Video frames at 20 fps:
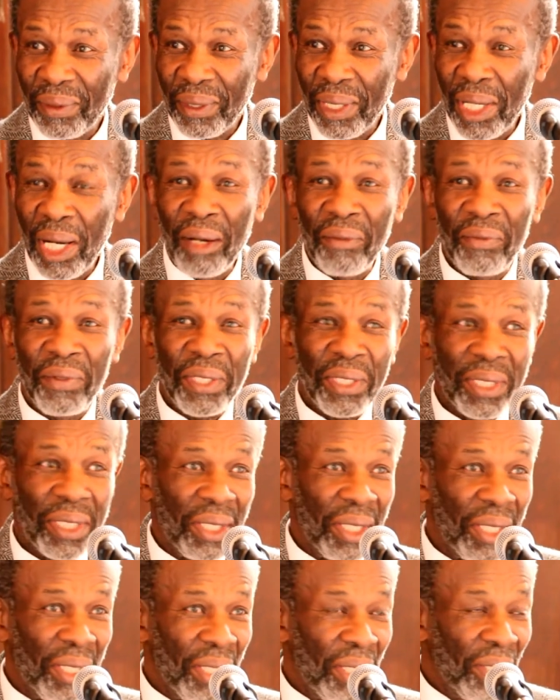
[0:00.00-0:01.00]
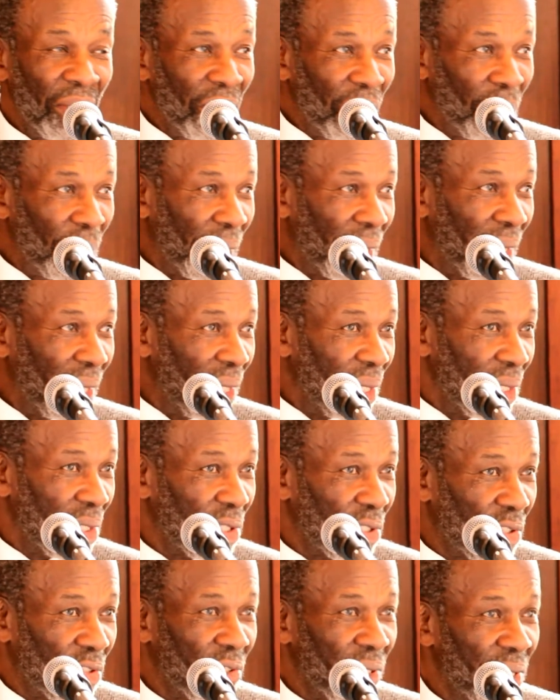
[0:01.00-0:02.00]
Obviously, we
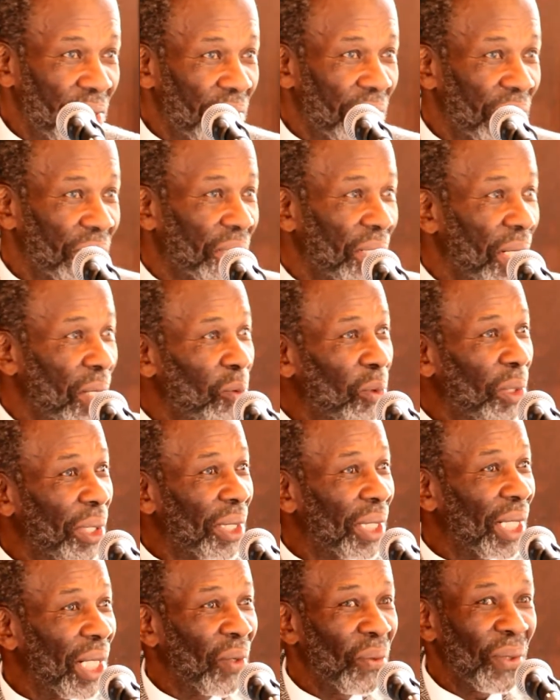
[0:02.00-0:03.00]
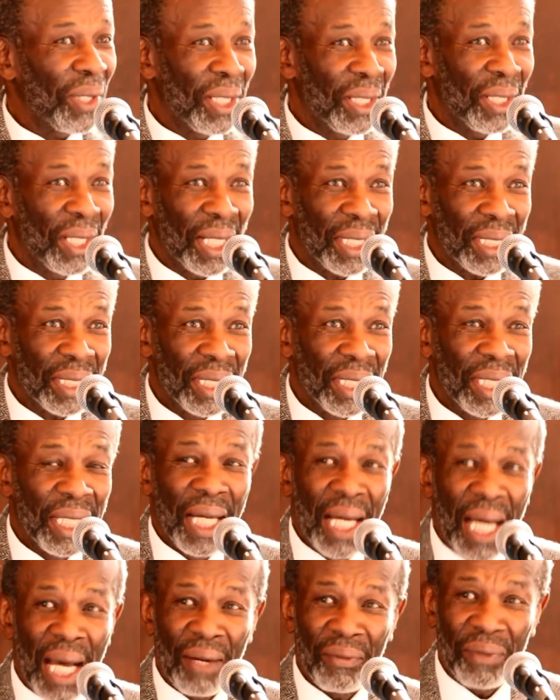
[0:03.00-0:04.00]
can't treat someone that we're not
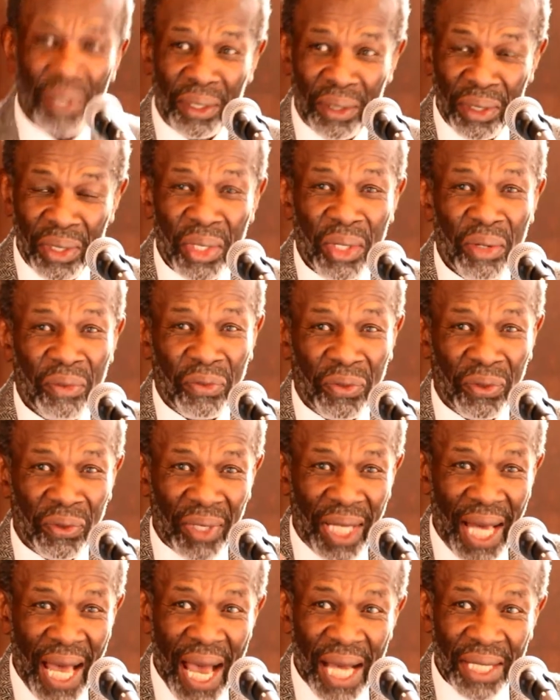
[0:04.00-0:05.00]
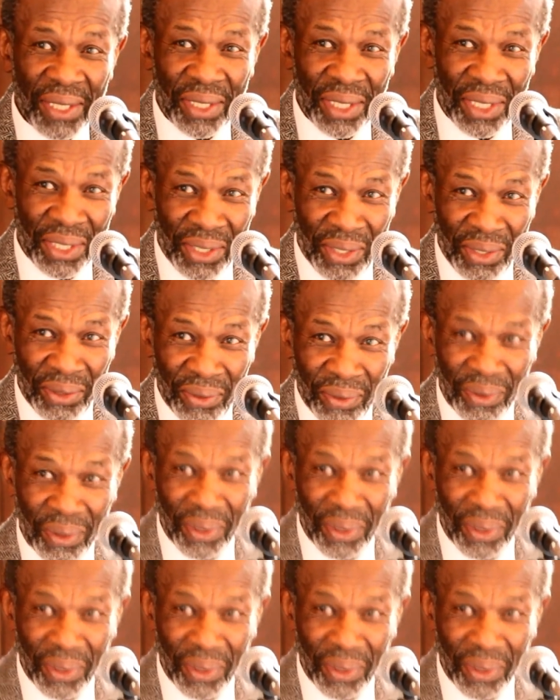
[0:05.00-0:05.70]
having full access to.